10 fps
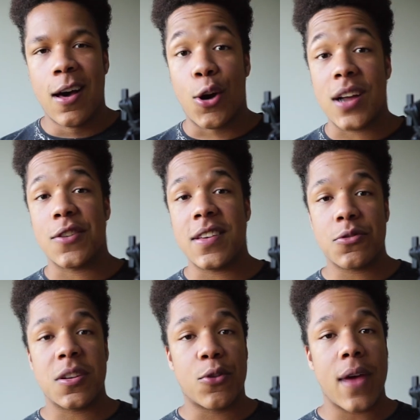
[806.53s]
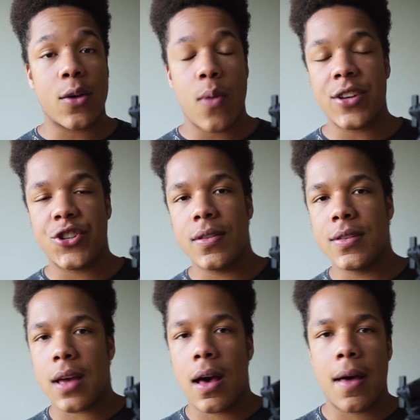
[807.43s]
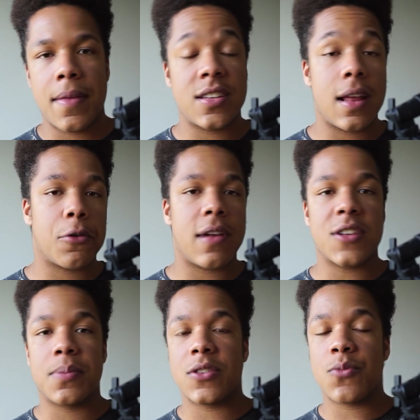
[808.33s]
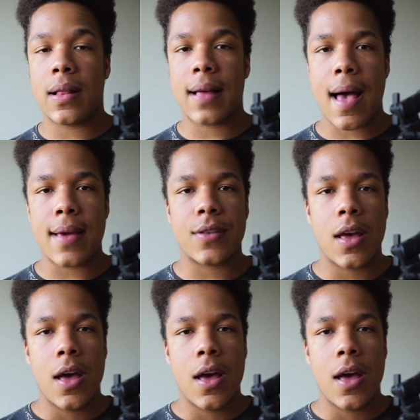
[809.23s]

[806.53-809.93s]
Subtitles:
Alright, so these were some great questions. There's another announcement as well, guys.